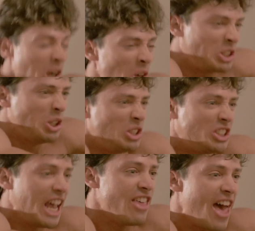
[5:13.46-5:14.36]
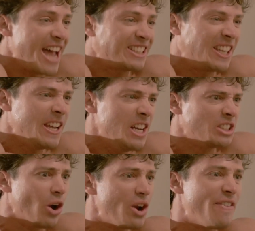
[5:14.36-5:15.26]
Don't you say that!
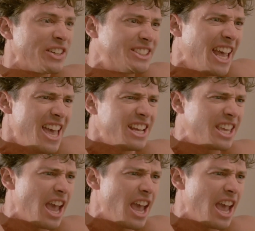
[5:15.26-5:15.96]
Don't ever say it